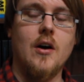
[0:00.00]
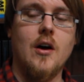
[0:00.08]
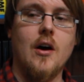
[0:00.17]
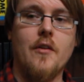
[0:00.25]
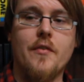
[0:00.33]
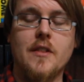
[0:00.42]

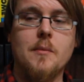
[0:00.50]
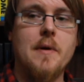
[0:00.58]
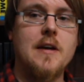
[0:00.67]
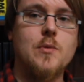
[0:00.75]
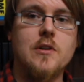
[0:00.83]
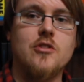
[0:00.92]
I think the
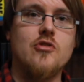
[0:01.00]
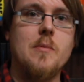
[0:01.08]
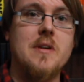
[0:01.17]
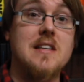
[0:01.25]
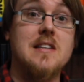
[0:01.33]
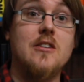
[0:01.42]
best way of
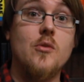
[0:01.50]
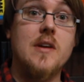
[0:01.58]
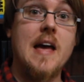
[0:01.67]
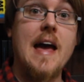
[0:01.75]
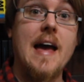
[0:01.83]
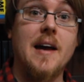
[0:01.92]
describing it is they don't
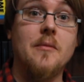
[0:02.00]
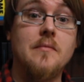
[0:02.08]
care.